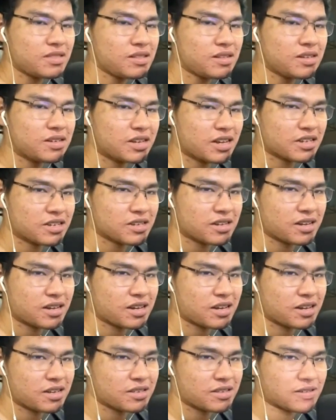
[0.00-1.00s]
Catch you
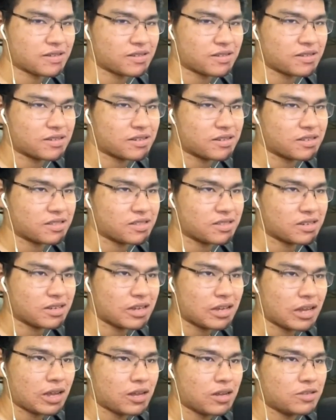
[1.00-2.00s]
guys on
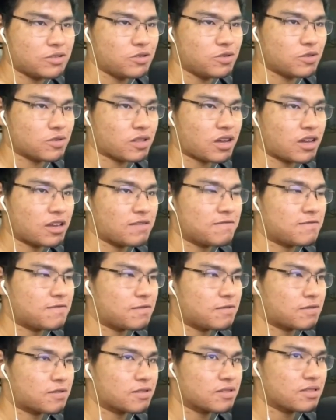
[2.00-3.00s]
July
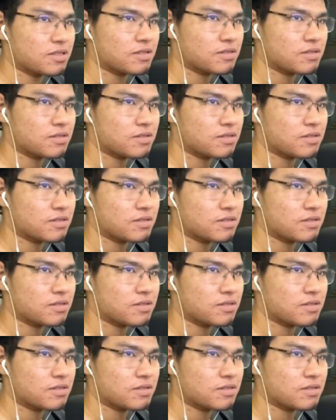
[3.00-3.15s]
4th.